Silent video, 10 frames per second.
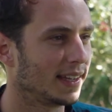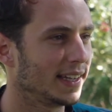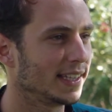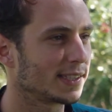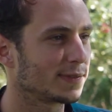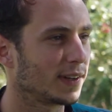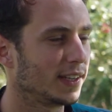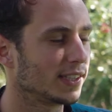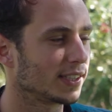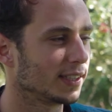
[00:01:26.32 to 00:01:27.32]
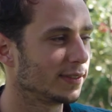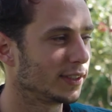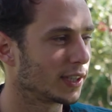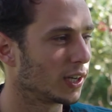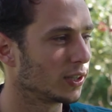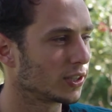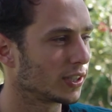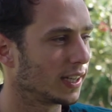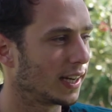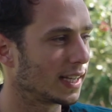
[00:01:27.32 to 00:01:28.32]
It's funny to live in a
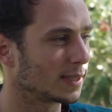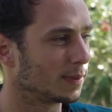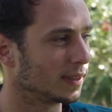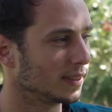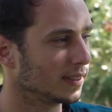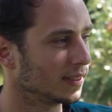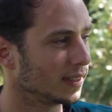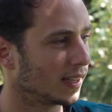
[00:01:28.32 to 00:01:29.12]
culture that has been